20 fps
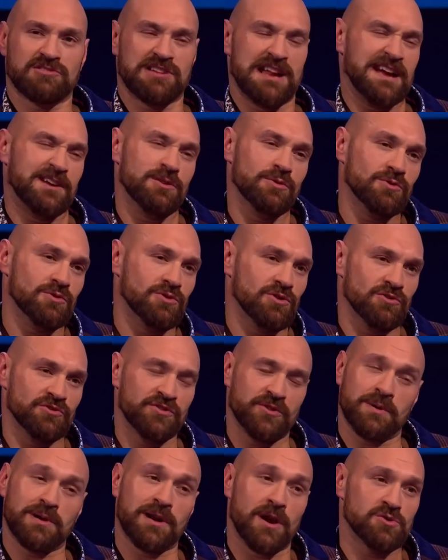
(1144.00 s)
I lost like
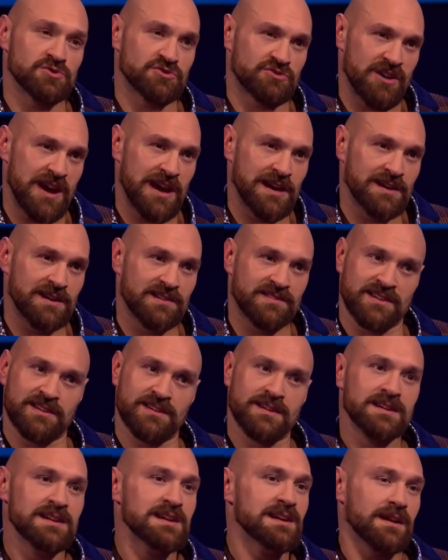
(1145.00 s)
uncles who were close
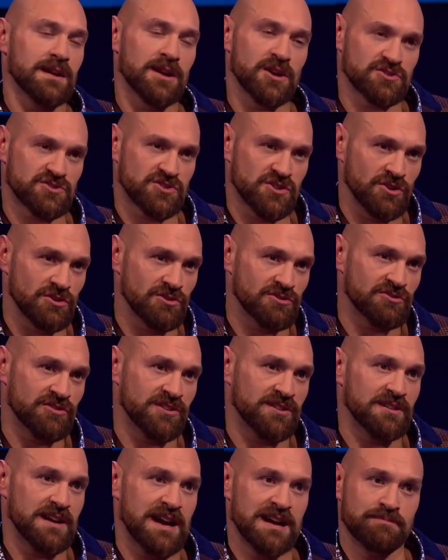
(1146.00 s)
trainers and lost
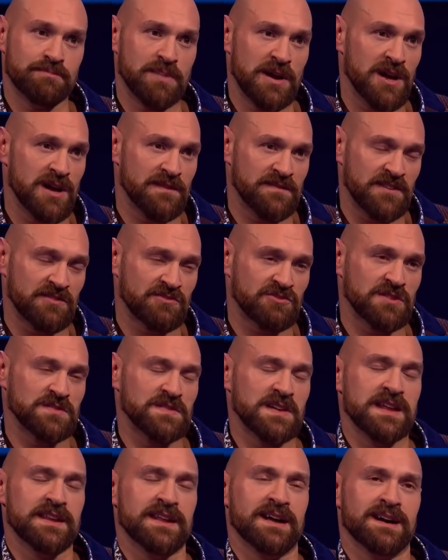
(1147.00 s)
children at birth and
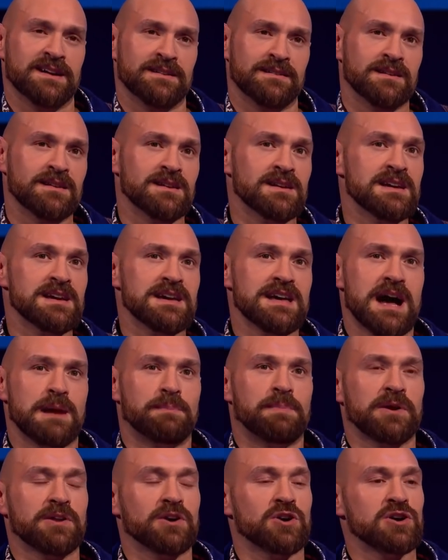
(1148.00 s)
stuff like that. And
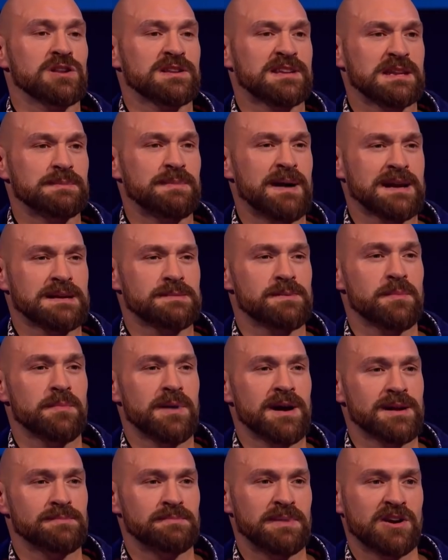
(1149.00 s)
I put it all to the back of
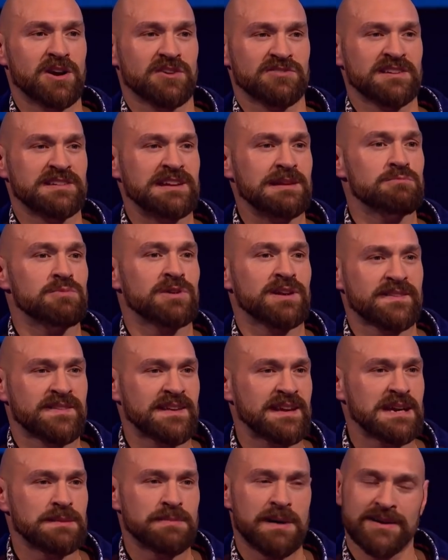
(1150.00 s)
my mind because I didn't want
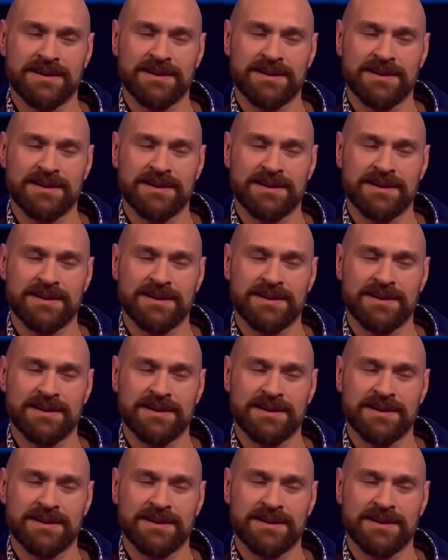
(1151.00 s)
to think